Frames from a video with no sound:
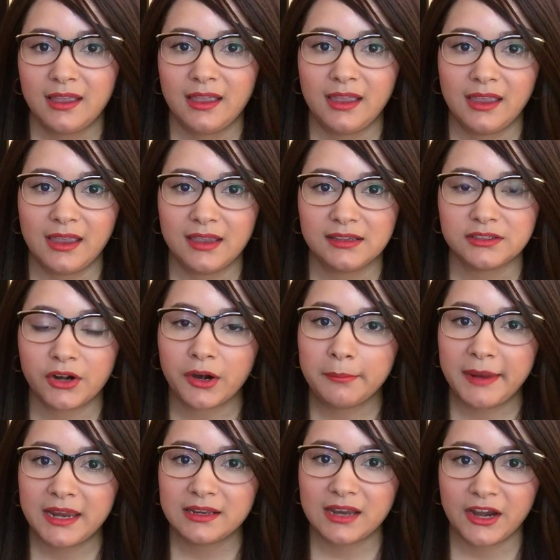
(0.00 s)
and our
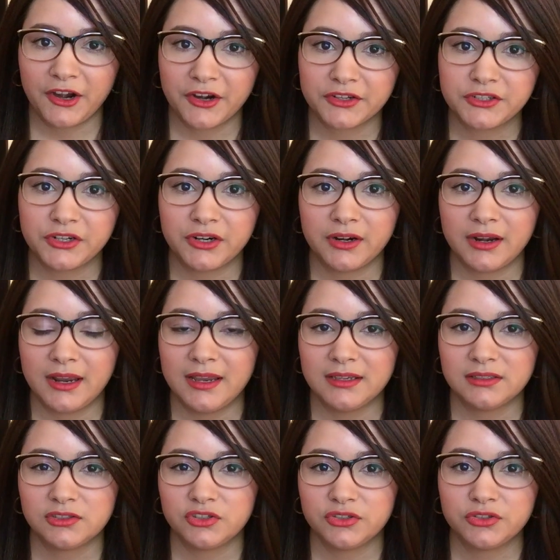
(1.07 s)
main character
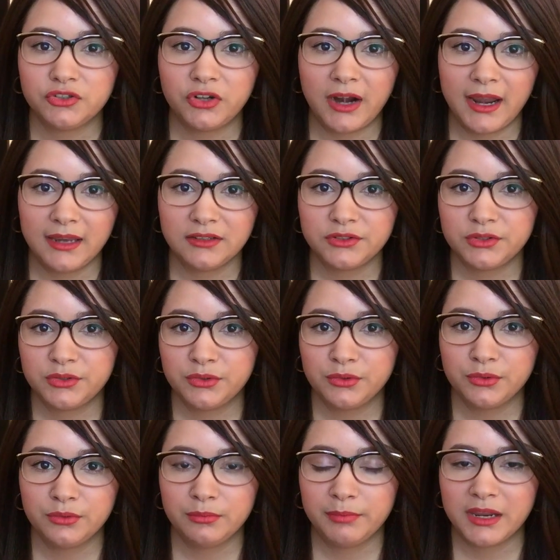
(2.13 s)
is just trying
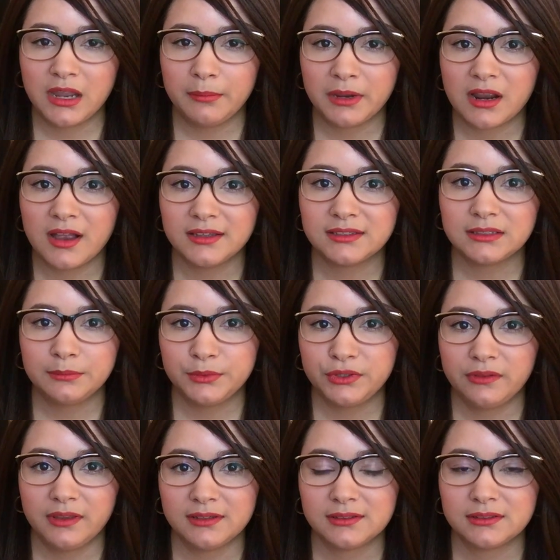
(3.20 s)
to become accustomed
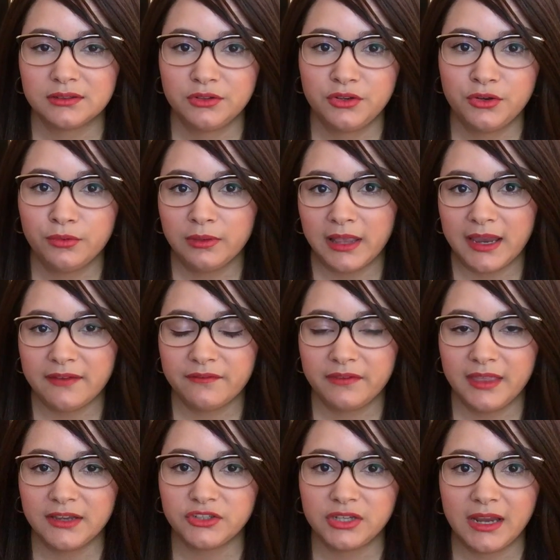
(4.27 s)
to this new life
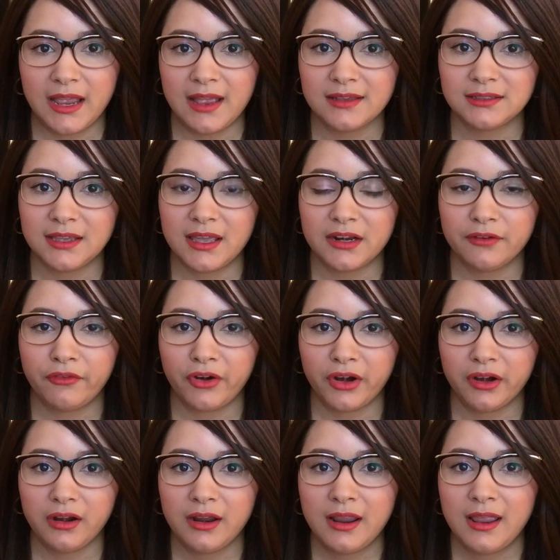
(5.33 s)
that she has ahead of
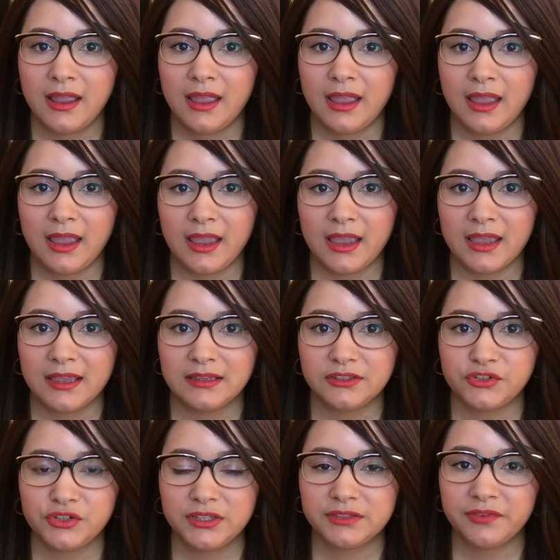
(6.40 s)
her,
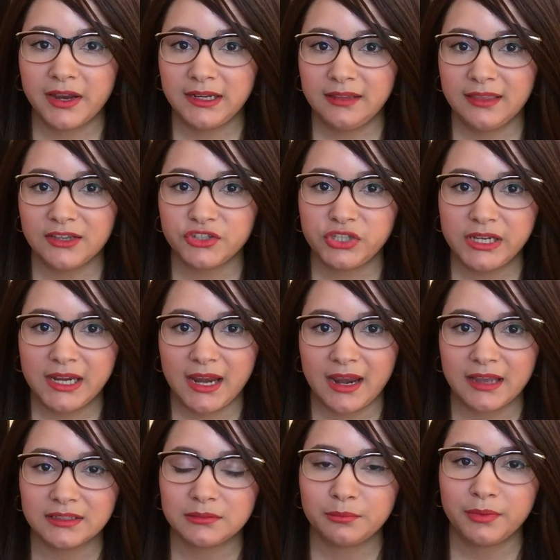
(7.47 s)
and she's finding that she
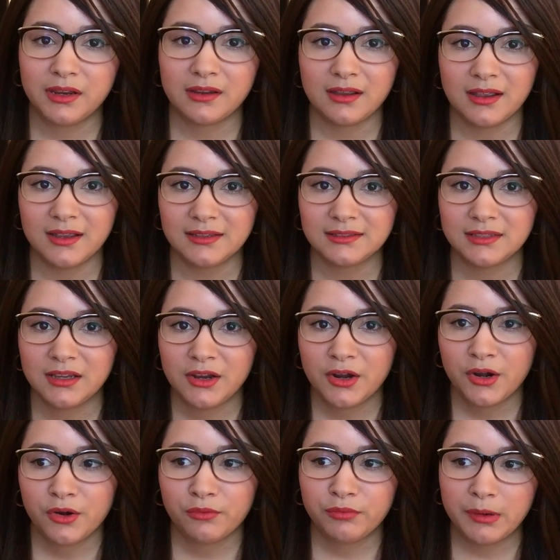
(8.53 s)
can't because
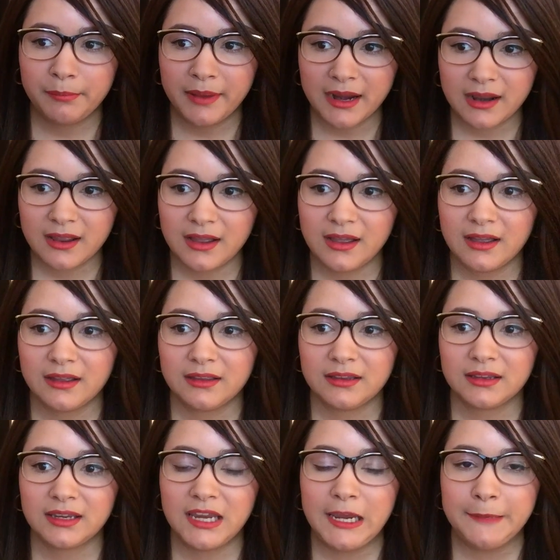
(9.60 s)
Rebecca
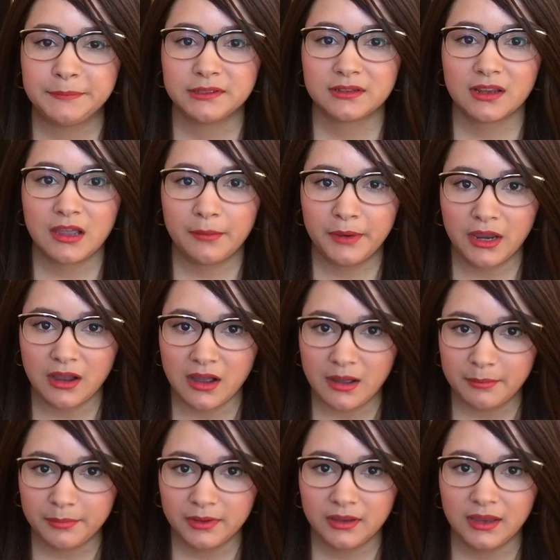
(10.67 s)
keeps coming
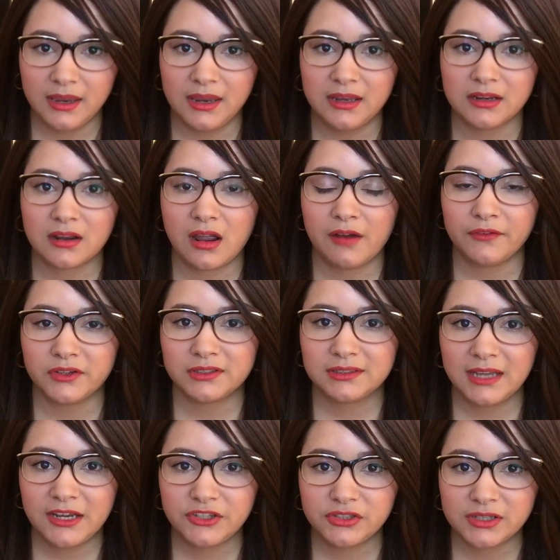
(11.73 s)
up in
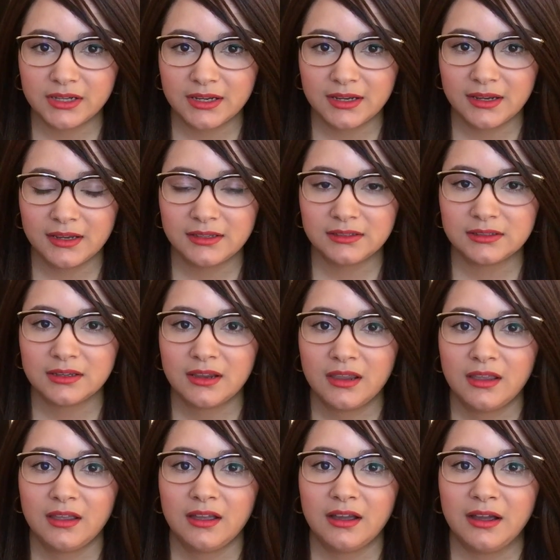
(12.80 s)
conversations,
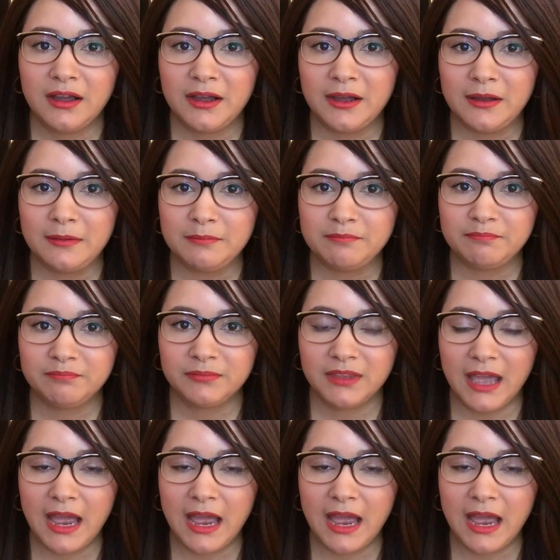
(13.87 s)
The